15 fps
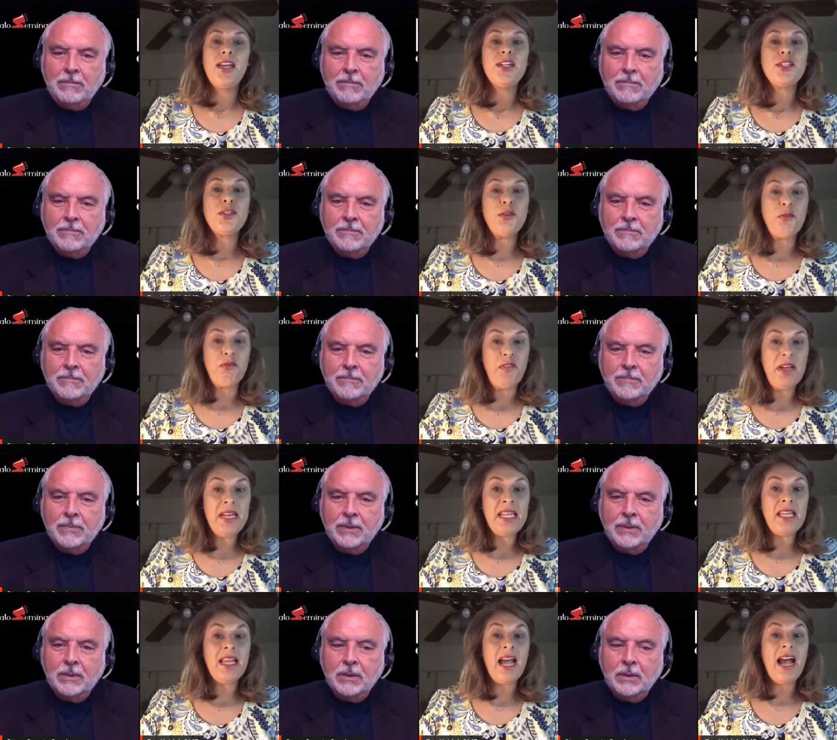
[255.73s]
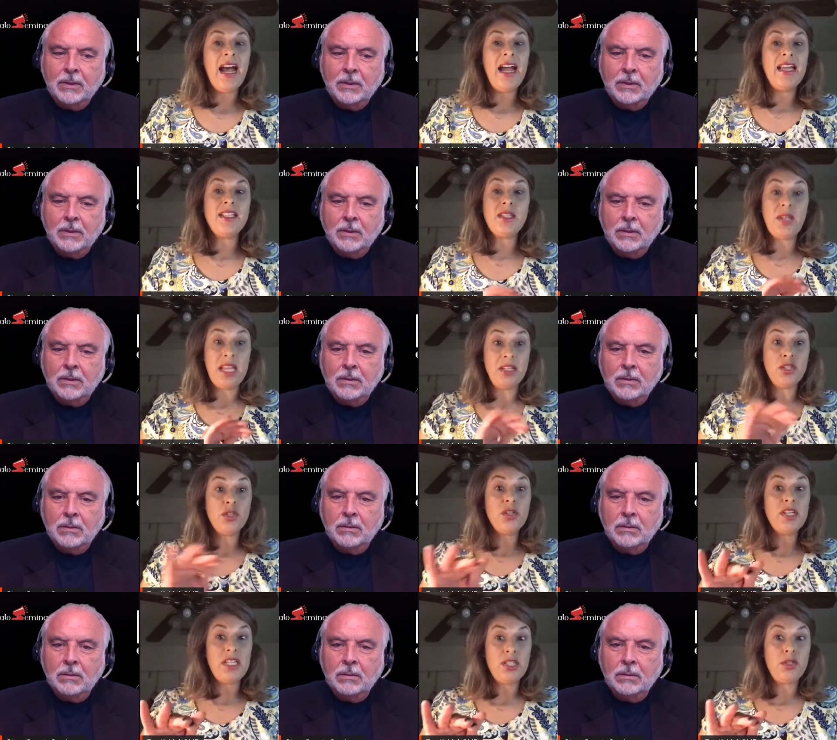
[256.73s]
Speaker 1: so funny, I
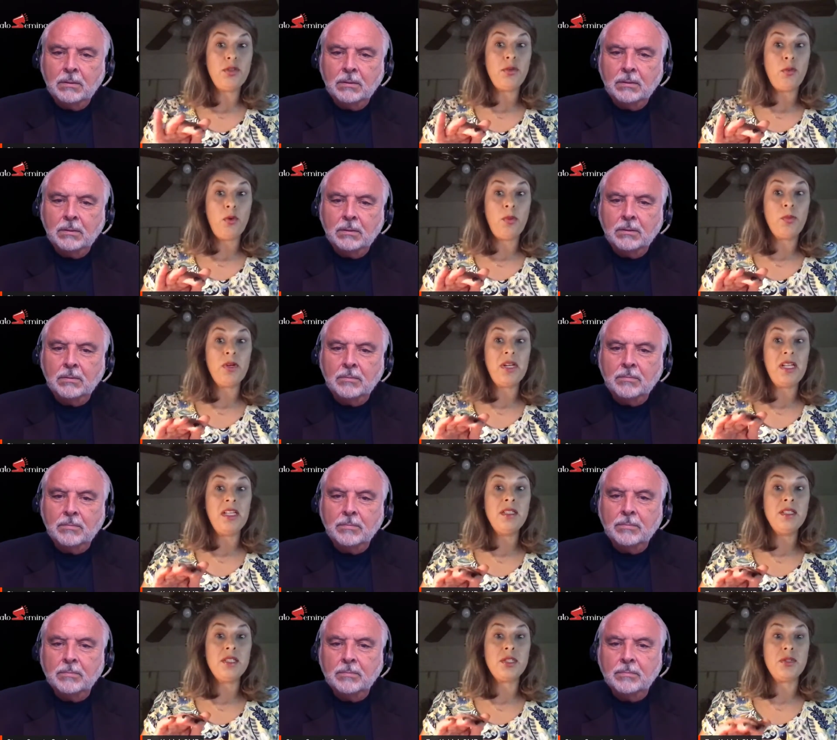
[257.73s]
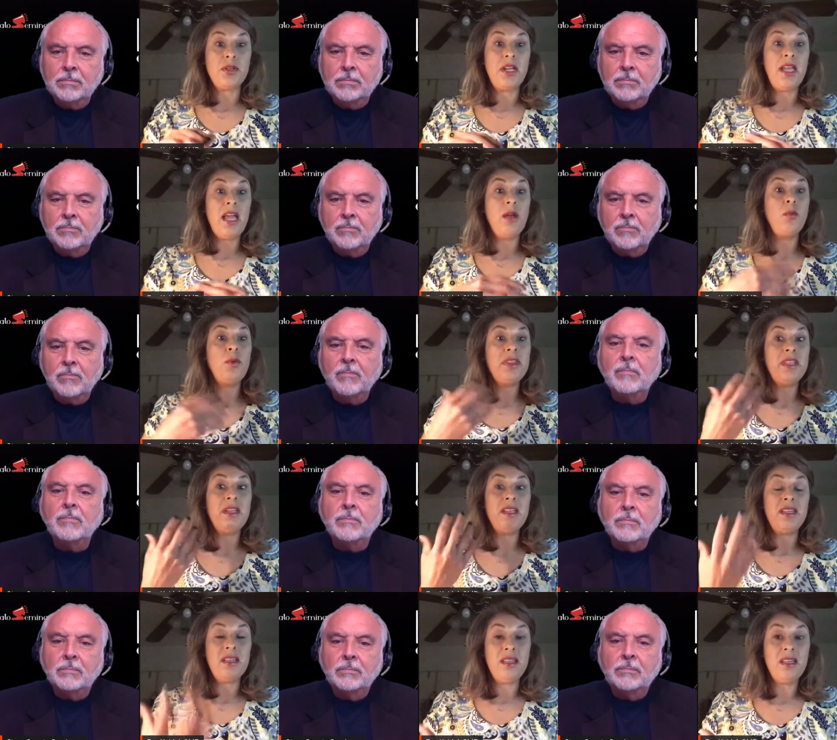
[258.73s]
entered into the corporate industry, and within a
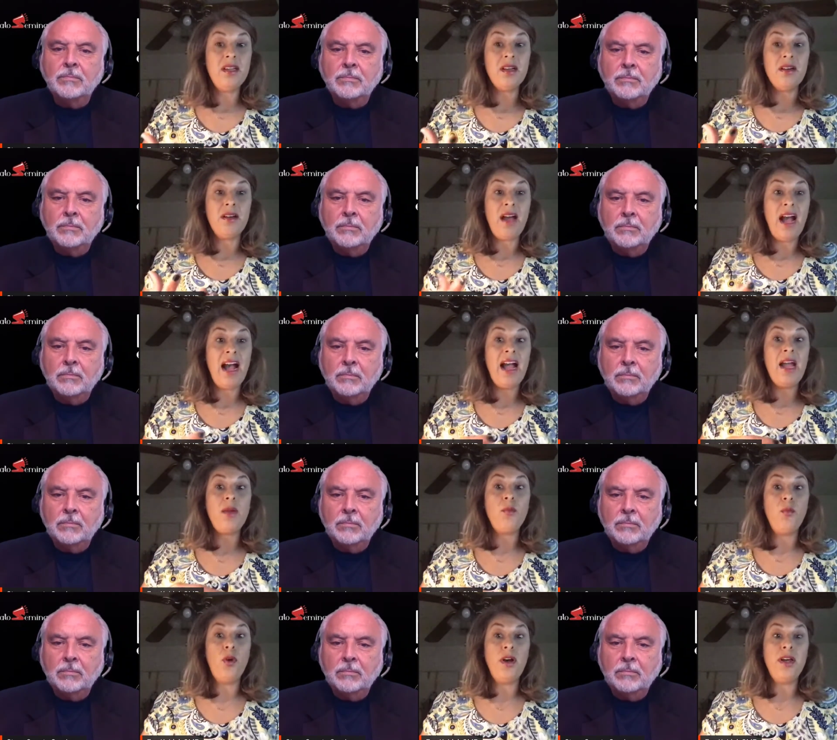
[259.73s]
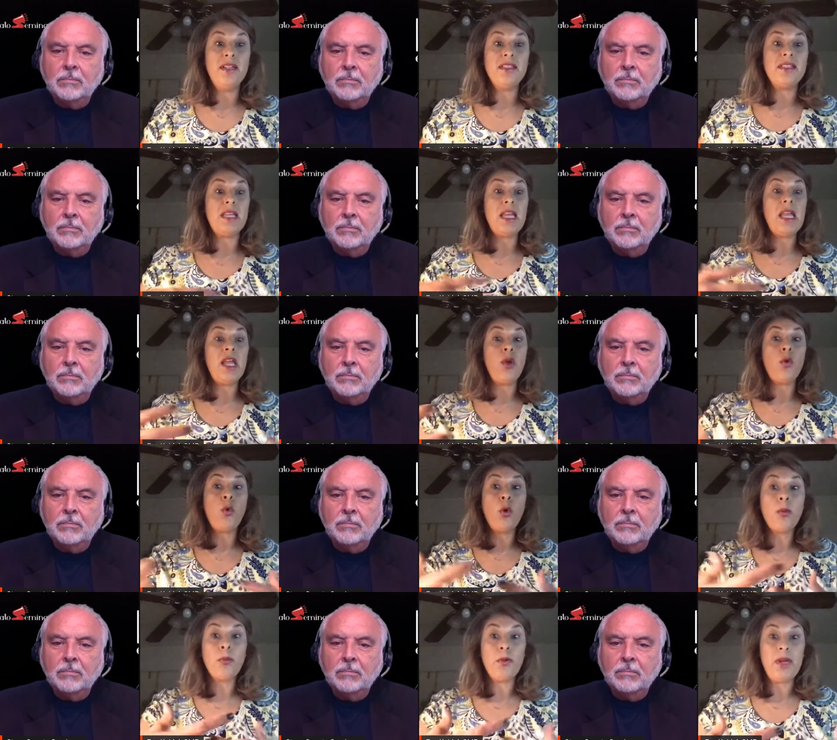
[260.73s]
year, I was
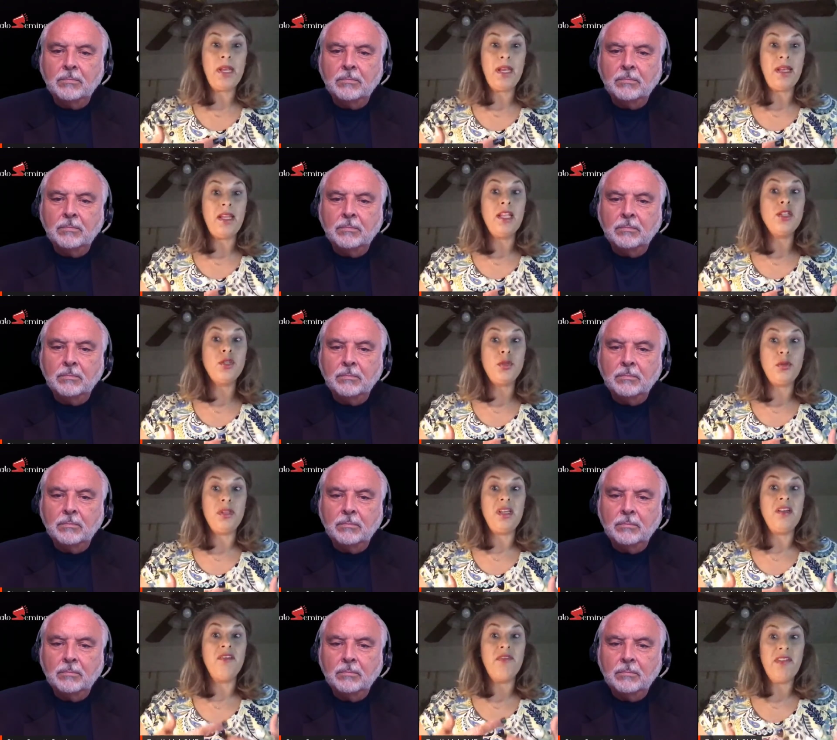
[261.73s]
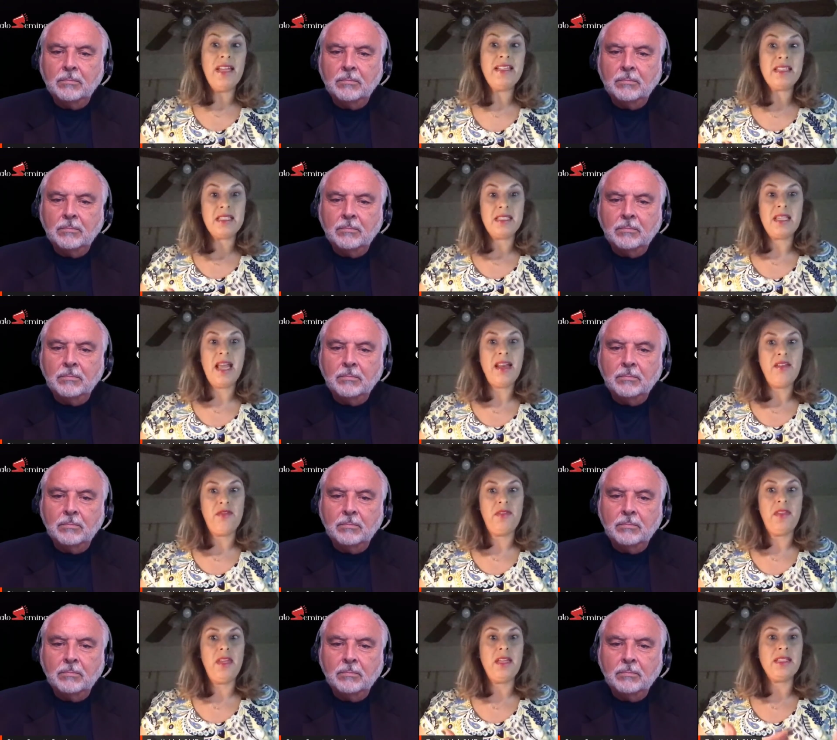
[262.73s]
incorporated into the event side of
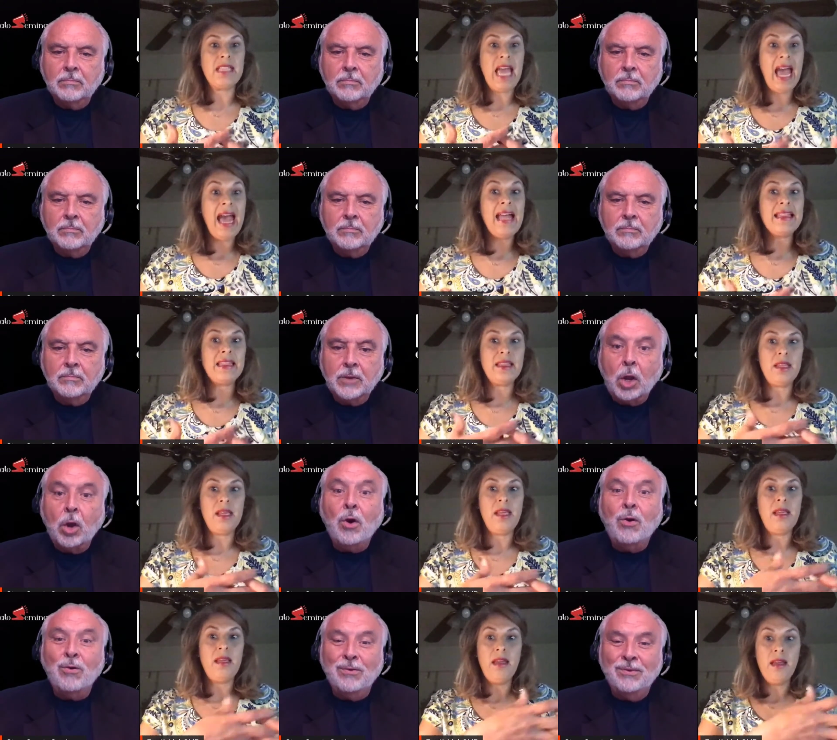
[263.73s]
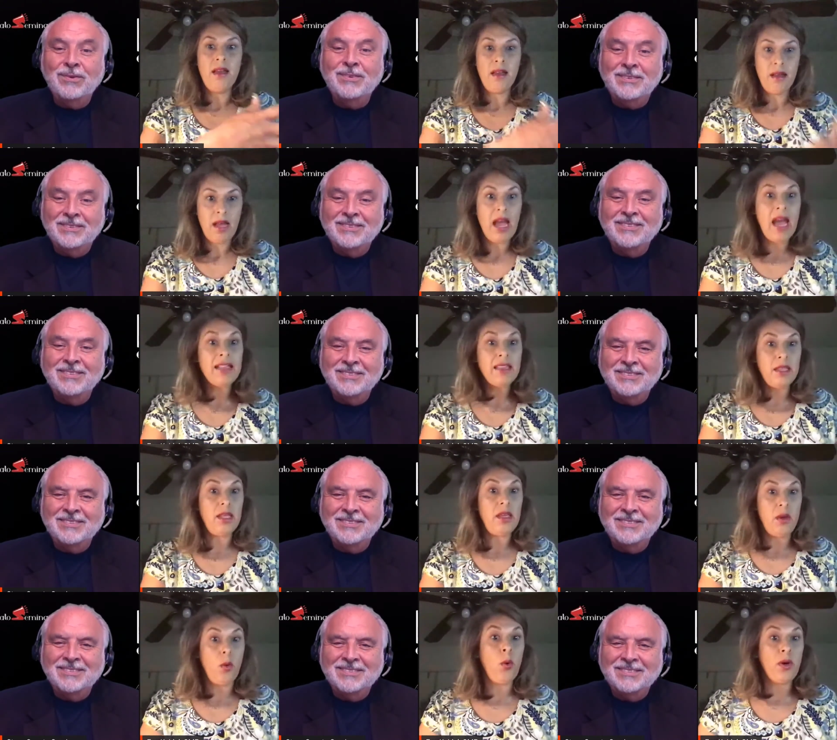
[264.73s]
things at the oh. at
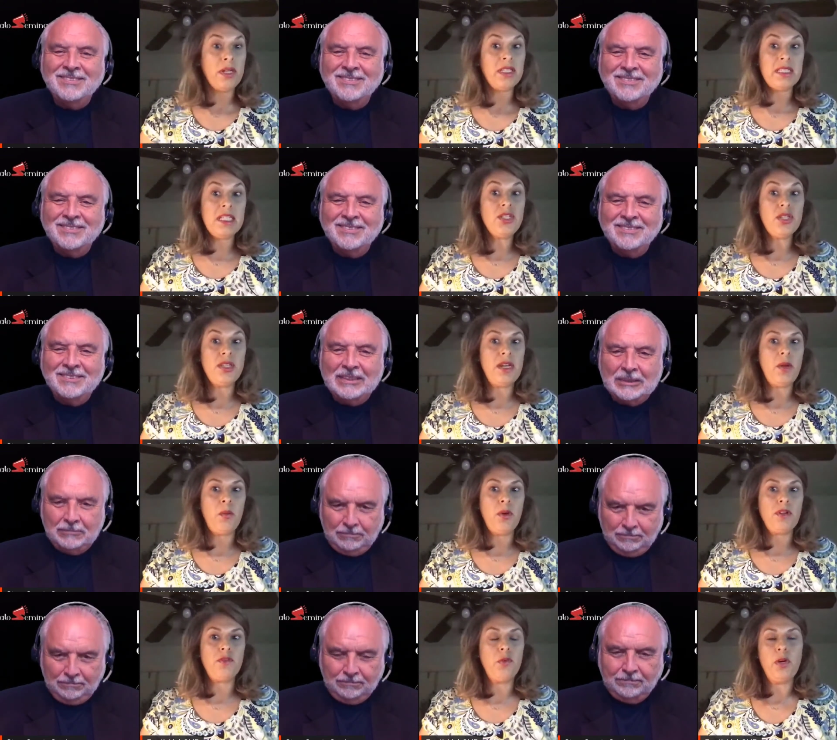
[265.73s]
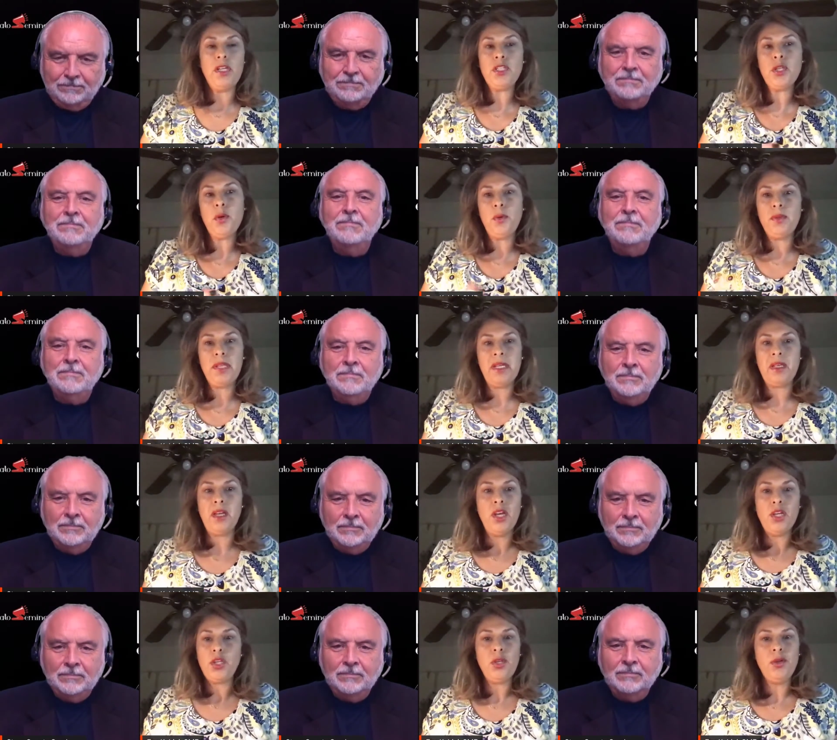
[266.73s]
the organization that I worked for. And so, like,
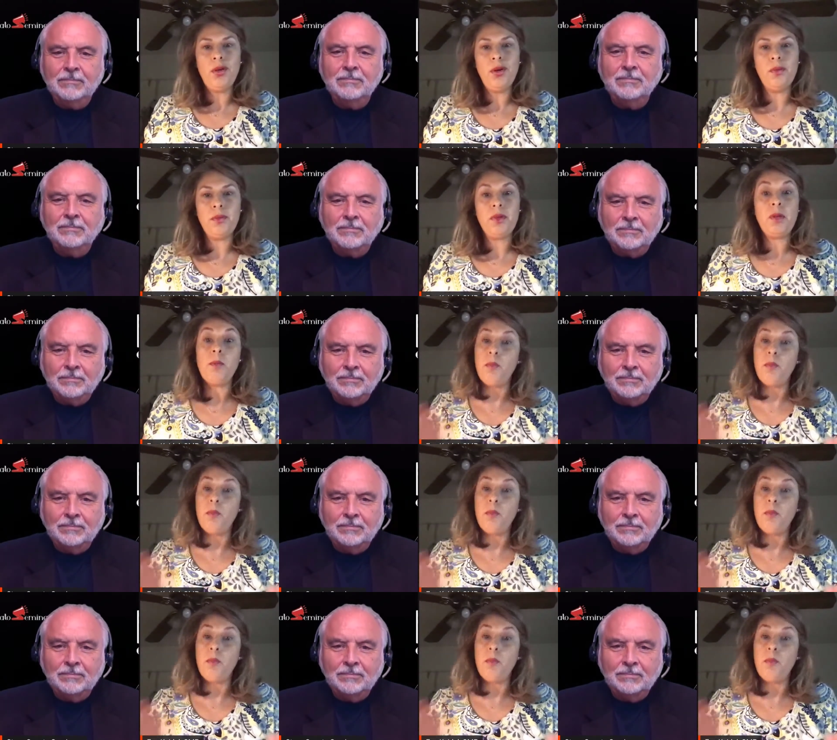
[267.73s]
you don't